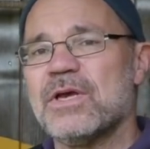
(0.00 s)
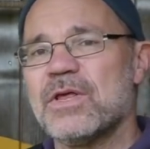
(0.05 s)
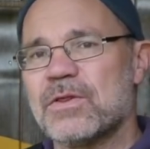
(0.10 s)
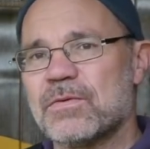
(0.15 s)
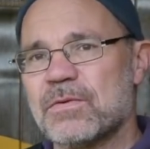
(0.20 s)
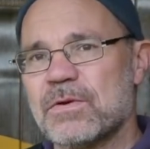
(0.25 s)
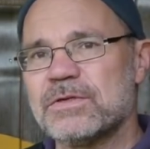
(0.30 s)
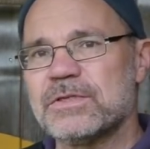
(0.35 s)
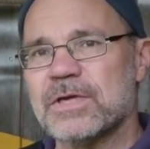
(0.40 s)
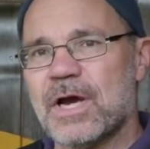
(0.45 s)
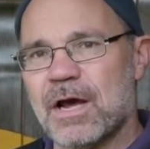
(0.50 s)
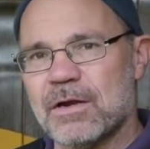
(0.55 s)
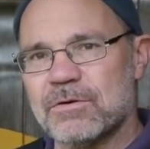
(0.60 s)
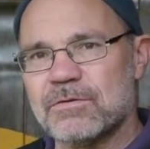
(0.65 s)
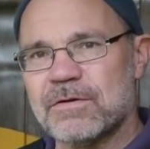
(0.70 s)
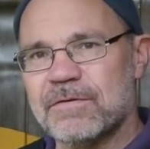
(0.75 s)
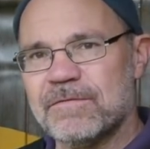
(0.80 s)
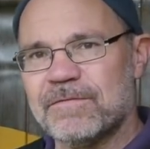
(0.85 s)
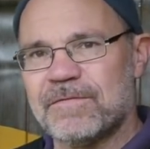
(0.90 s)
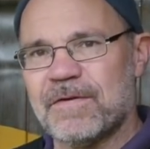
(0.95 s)
through to
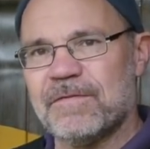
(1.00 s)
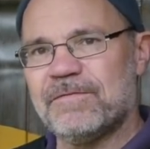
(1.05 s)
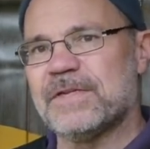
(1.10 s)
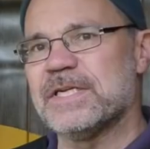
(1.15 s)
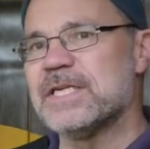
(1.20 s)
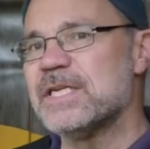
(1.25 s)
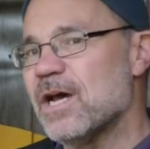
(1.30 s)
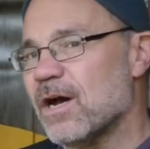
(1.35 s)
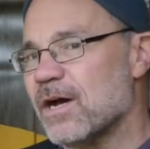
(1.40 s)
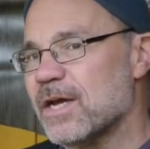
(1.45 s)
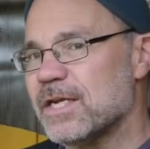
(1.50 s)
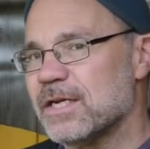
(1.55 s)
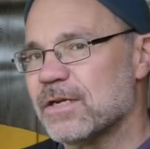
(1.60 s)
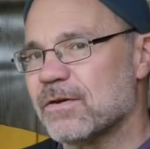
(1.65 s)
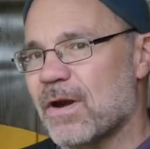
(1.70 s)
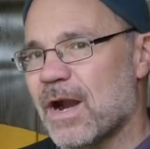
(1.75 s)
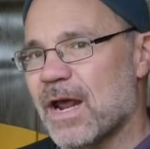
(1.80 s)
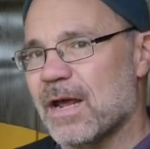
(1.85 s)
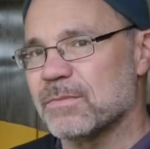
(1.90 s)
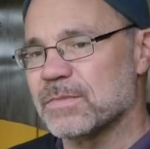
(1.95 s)
159
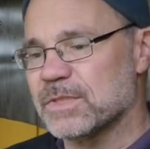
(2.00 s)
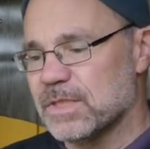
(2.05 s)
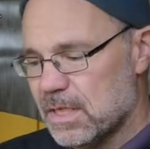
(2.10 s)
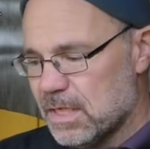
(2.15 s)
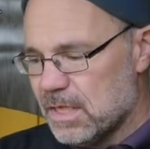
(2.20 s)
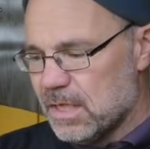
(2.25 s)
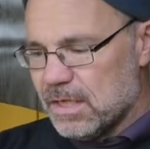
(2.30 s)
grams.